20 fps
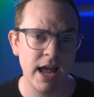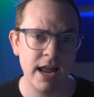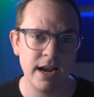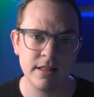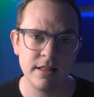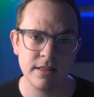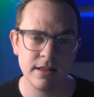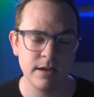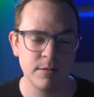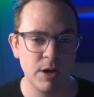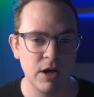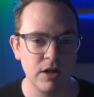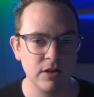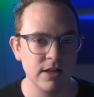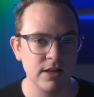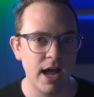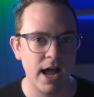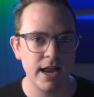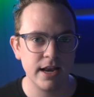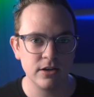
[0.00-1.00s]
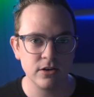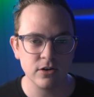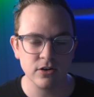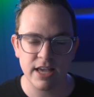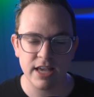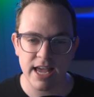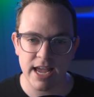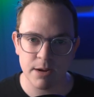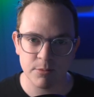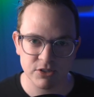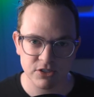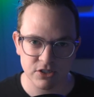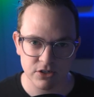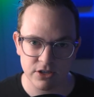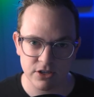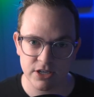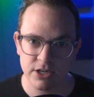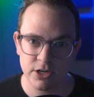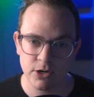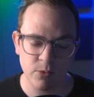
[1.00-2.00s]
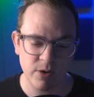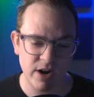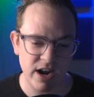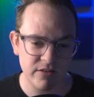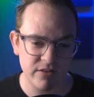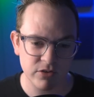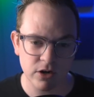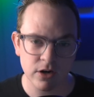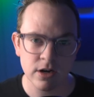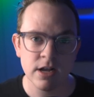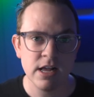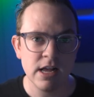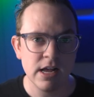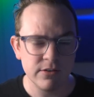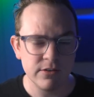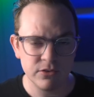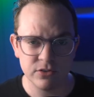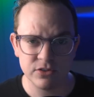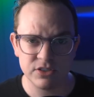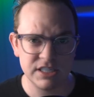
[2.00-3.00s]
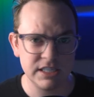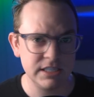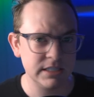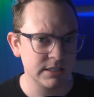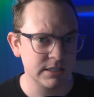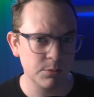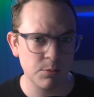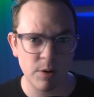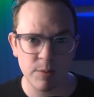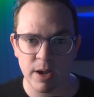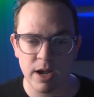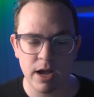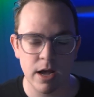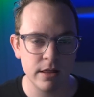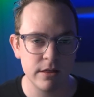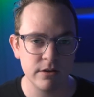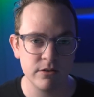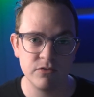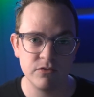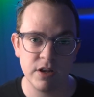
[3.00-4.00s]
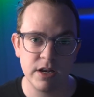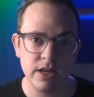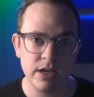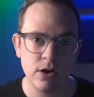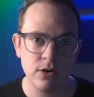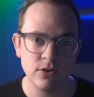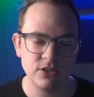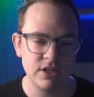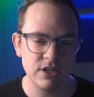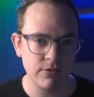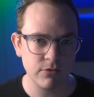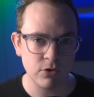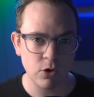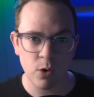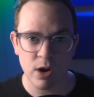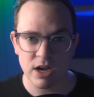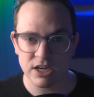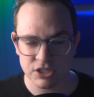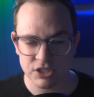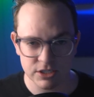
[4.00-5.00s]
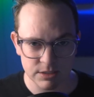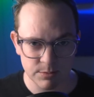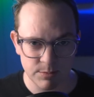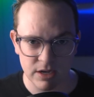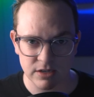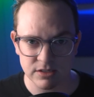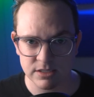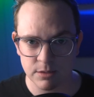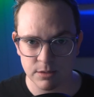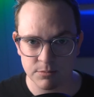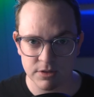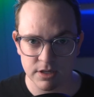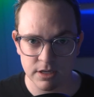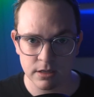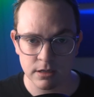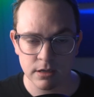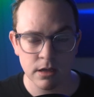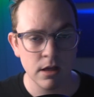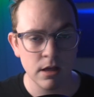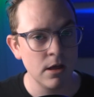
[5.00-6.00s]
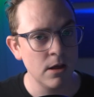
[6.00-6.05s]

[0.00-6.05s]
anything about lighting or cameras or gear or whatever, if you've seen some of my other videos and you have questions about something,